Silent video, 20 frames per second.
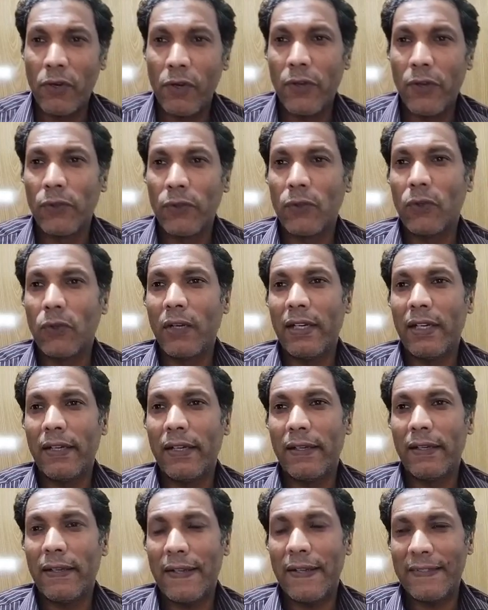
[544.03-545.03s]
according to
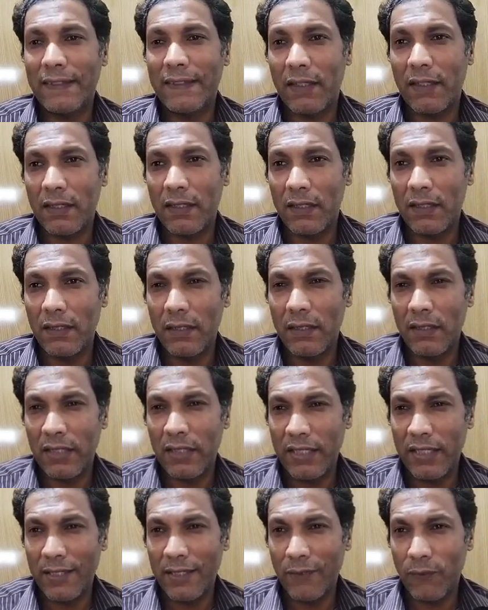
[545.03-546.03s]
OLA, has occurred
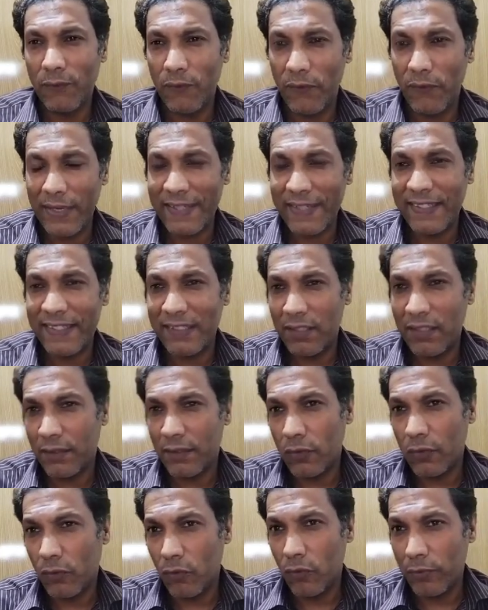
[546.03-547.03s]
in Western
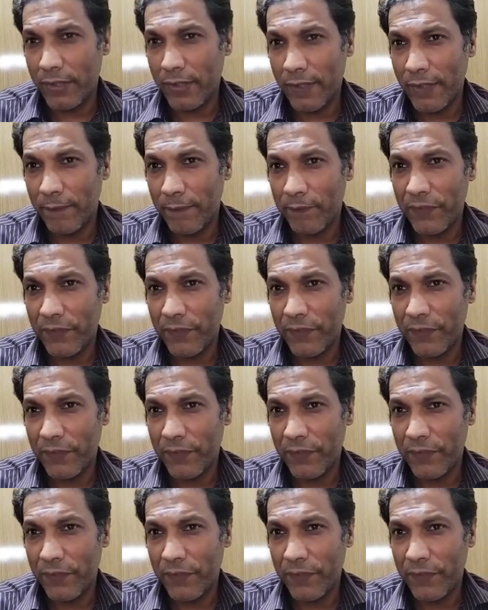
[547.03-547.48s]
Oromia,